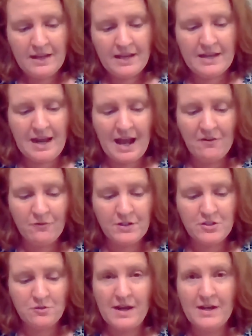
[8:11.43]
in every
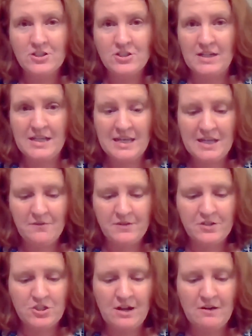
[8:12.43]
direction. He
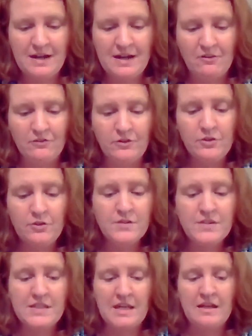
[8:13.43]
even shouted out,
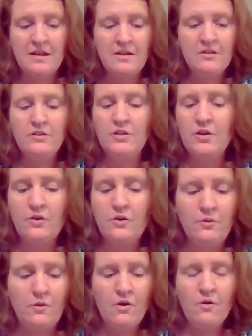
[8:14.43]
"Lucy,
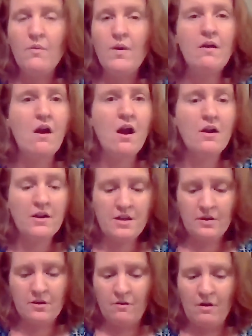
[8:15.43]
Lou, where are
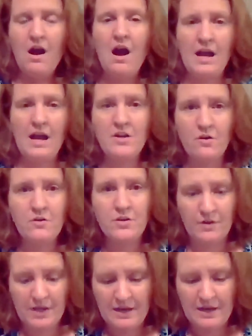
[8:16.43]
you? I know
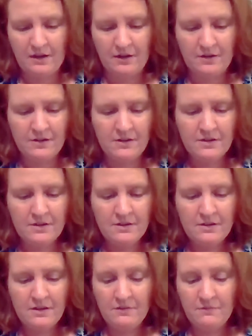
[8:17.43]
you're here."
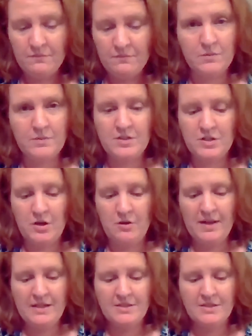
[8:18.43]
There was no
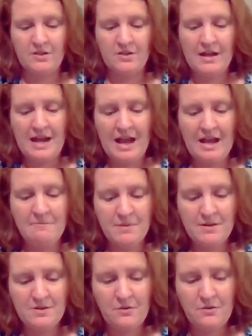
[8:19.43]
answer, and
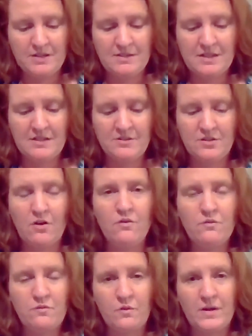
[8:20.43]
Edmund noticed that his
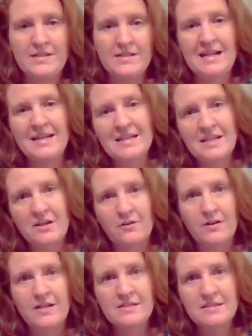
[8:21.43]
own voice had a
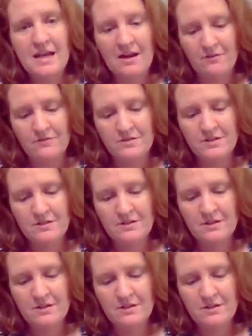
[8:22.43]
curious sound.